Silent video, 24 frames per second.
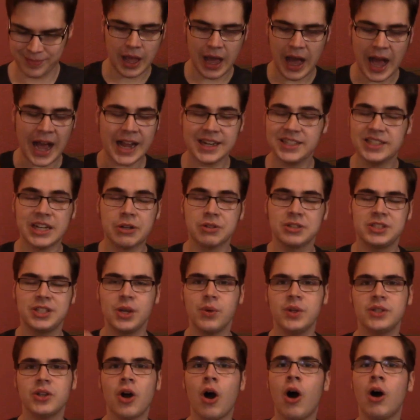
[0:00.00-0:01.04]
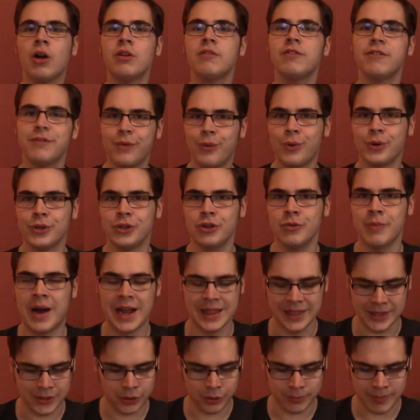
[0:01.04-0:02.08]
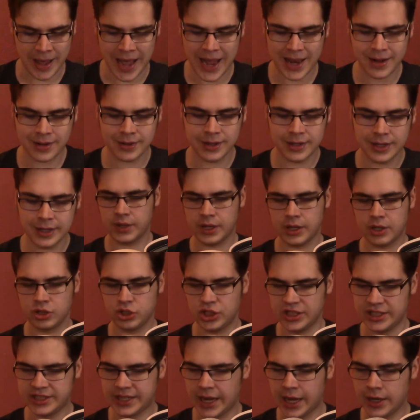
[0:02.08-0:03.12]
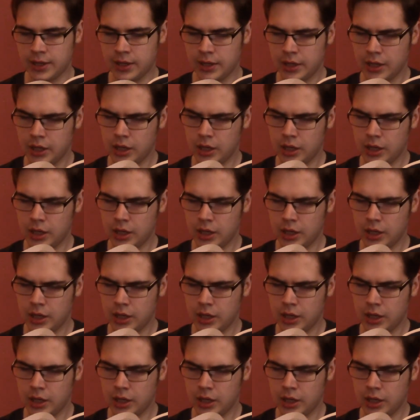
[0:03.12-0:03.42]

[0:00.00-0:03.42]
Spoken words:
"I shall sew it on for you, my little man," she said,